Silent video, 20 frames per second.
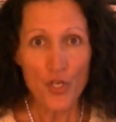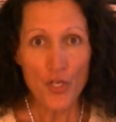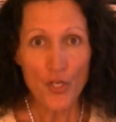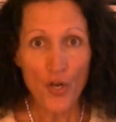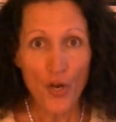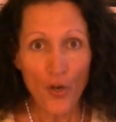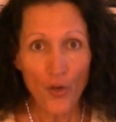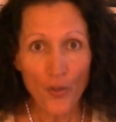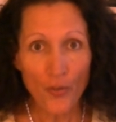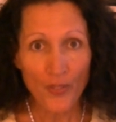
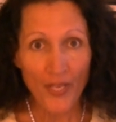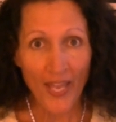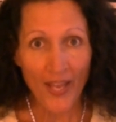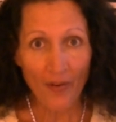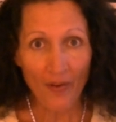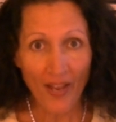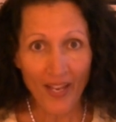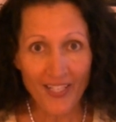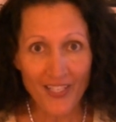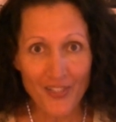know now
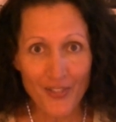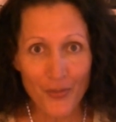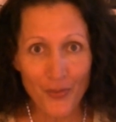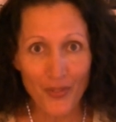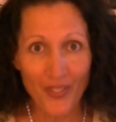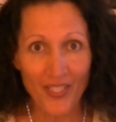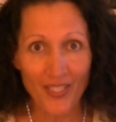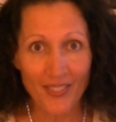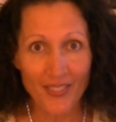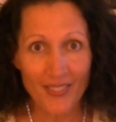how to do
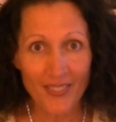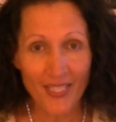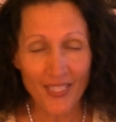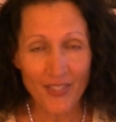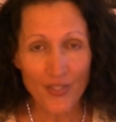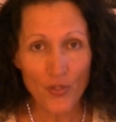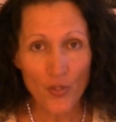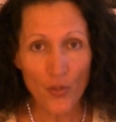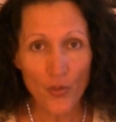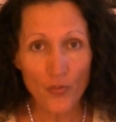this.
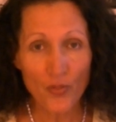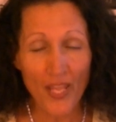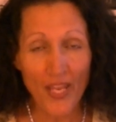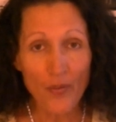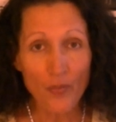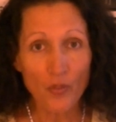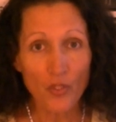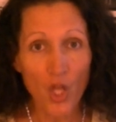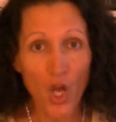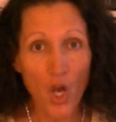And so
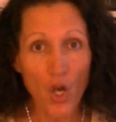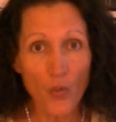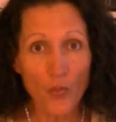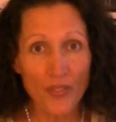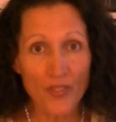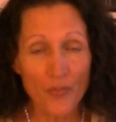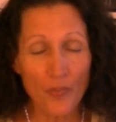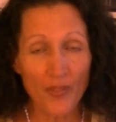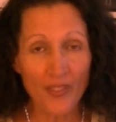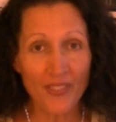they will
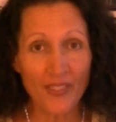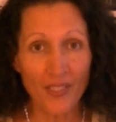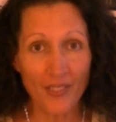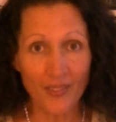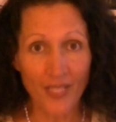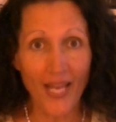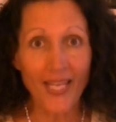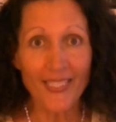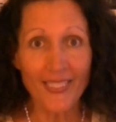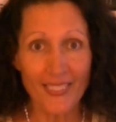always bring the
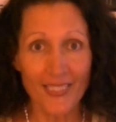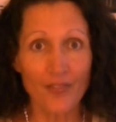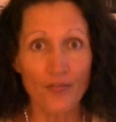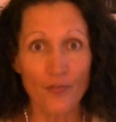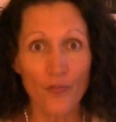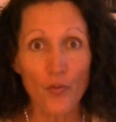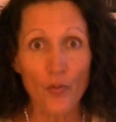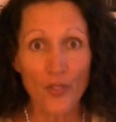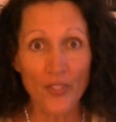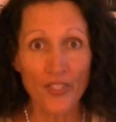light in
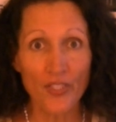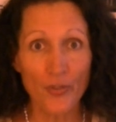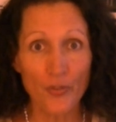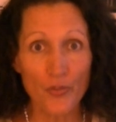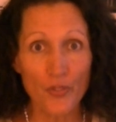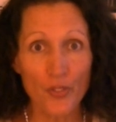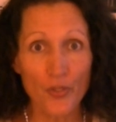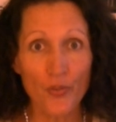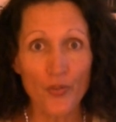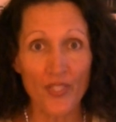for you
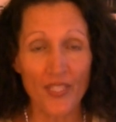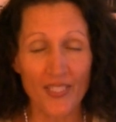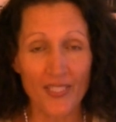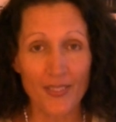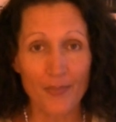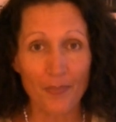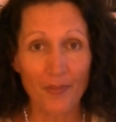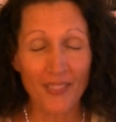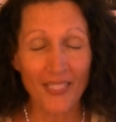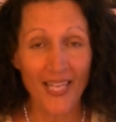to
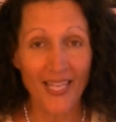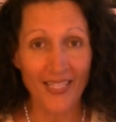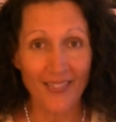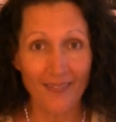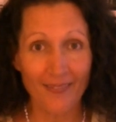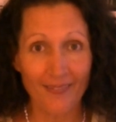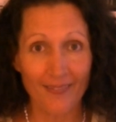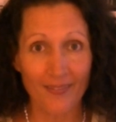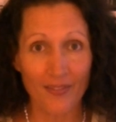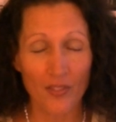this
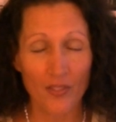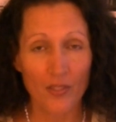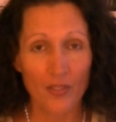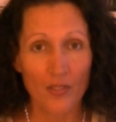place.